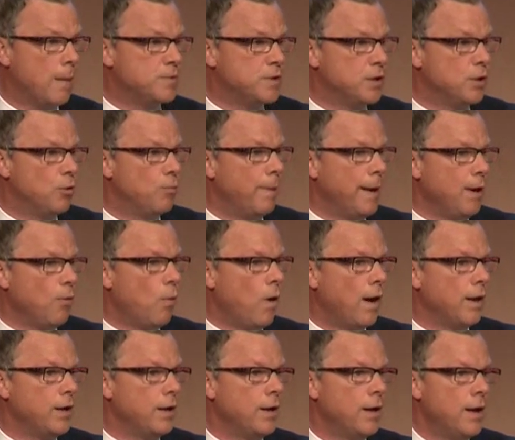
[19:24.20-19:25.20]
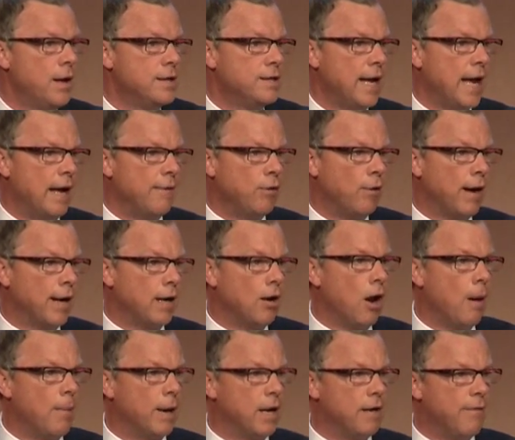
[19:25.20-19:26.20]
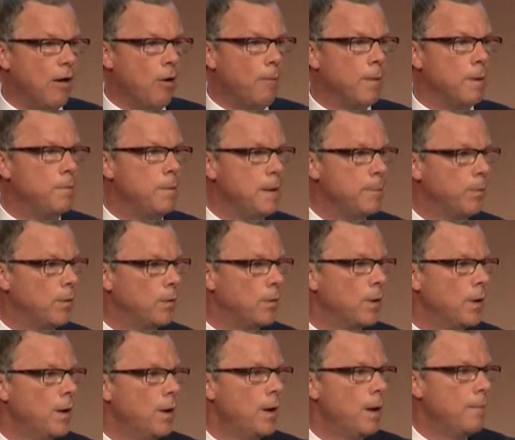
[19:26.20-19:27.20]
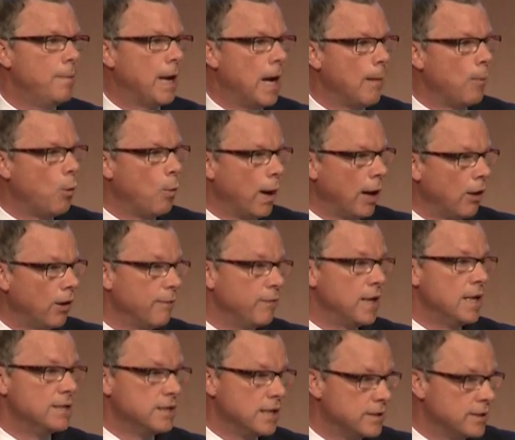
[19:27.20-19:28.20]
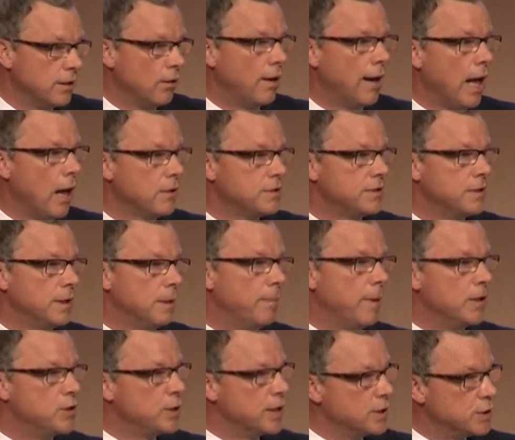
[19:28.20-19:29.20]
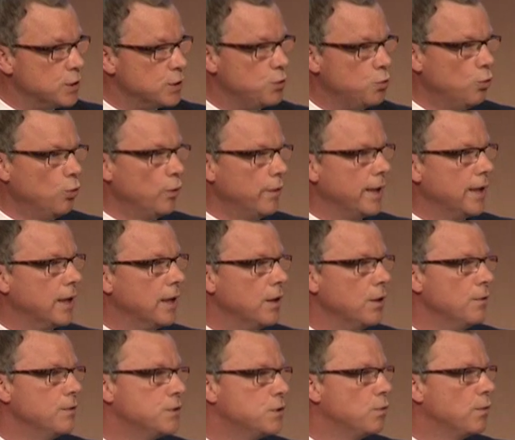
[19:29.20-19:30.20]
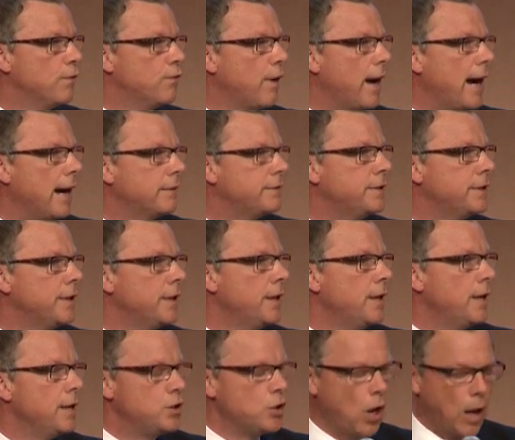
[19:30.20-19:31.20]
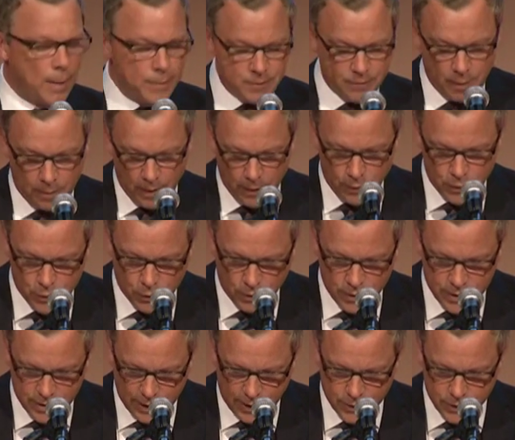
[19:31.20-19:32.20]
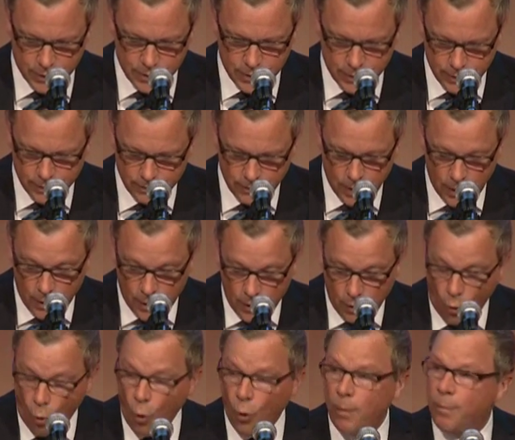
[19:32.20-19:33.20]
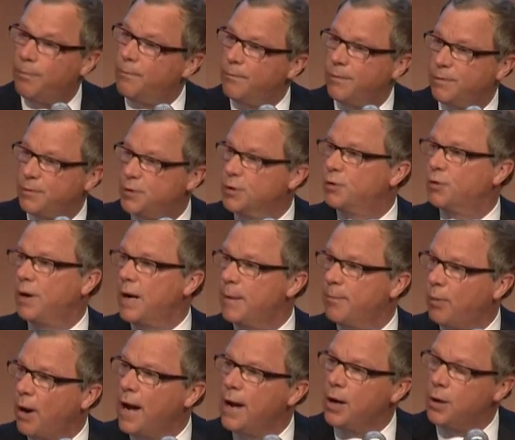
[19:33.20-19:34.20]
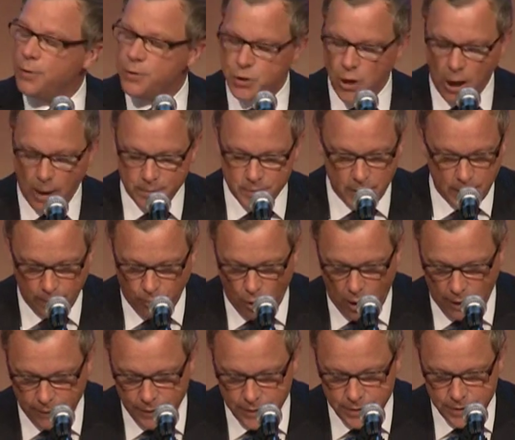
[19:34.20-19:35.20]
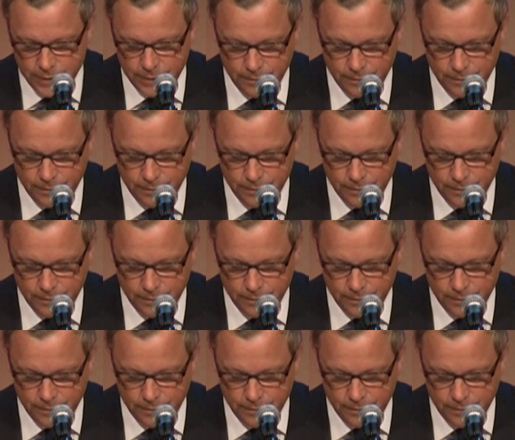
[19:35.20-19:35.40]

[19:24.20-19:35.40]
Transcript: and you may want to have your economic development people become aware of these as they're announced in the budget as a tool they can use to attract jobs from other jurisdictions or to create brand new jobs in the province.